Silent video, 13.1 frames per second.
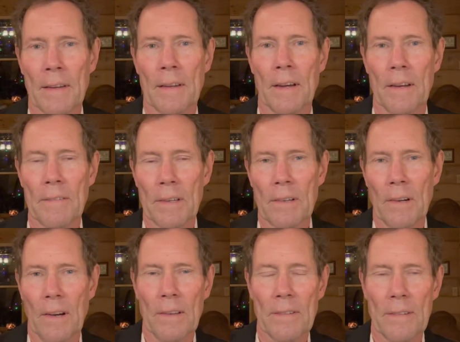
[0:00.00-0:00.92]
of the
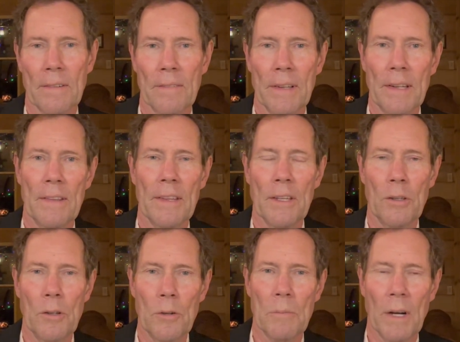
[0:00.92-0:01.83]
cost of anything
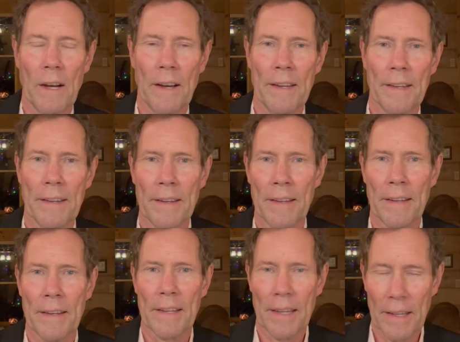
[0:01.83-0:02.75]
you buy
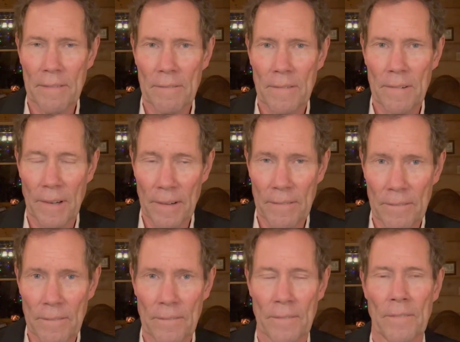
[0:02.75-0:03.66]
came
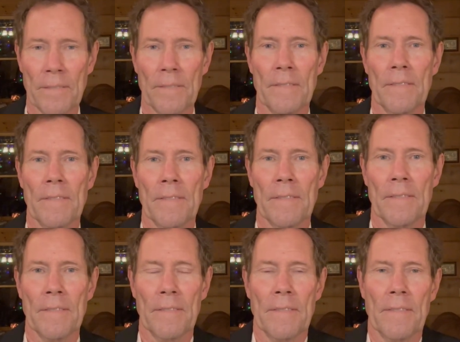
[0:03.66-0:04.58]
from
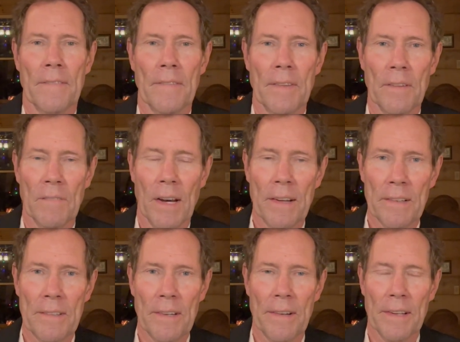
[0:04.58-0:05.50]
the
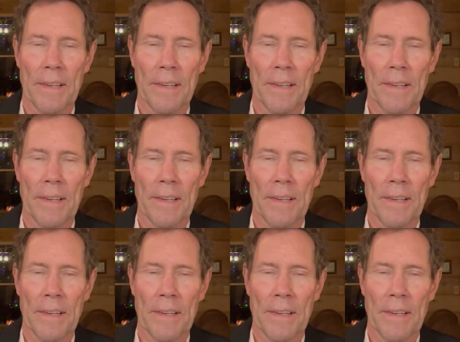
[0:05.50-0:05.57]
monetary